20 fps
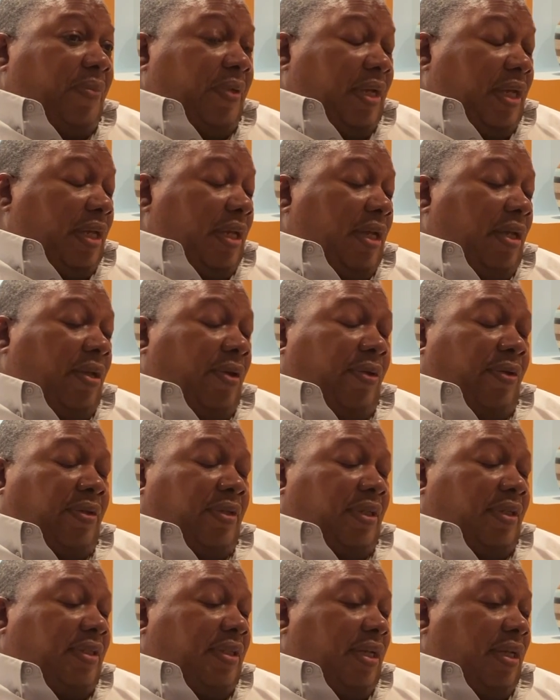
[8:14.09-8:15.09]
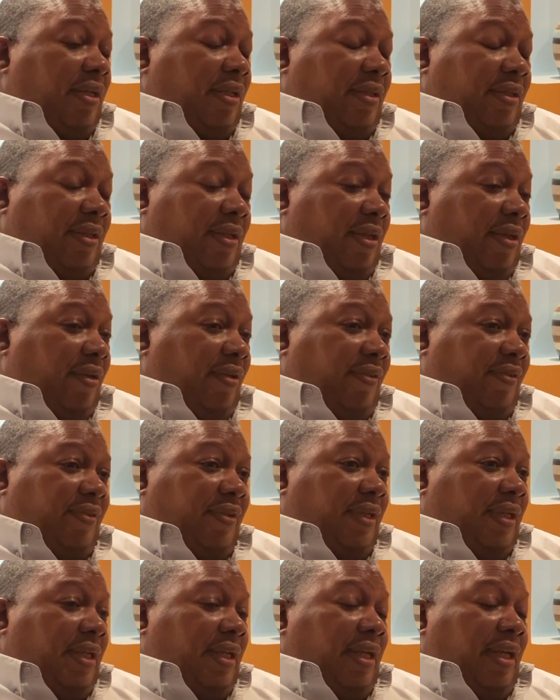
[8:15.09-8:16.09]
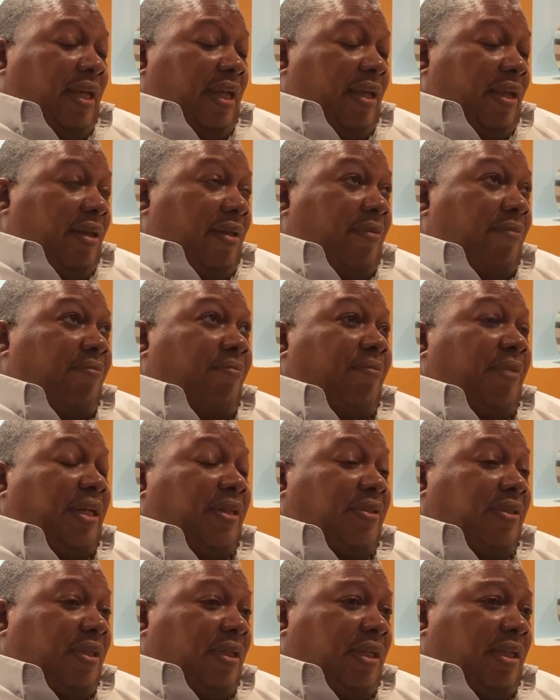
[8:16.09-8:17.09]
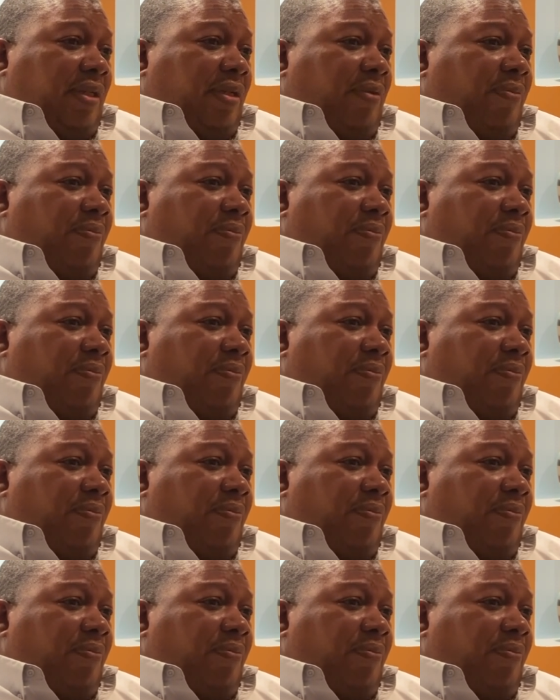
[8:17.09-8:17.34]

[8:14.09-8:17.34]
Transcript: And I learned a ton of things. And basically,